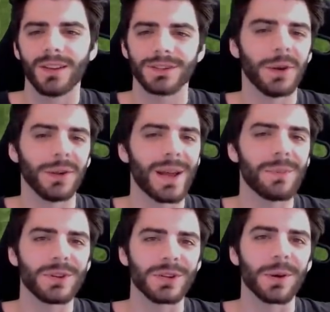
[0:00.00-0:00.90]
So let
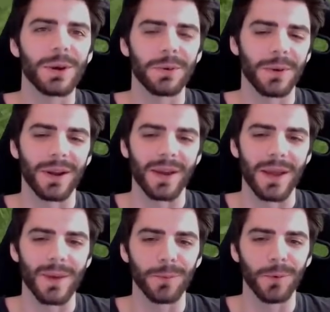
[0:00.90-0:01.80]
me show you what I
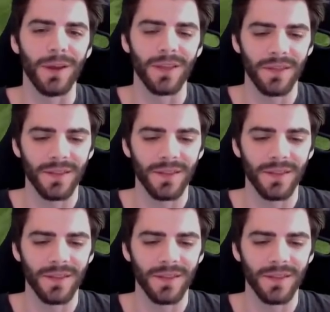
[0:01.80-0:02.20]
came up with.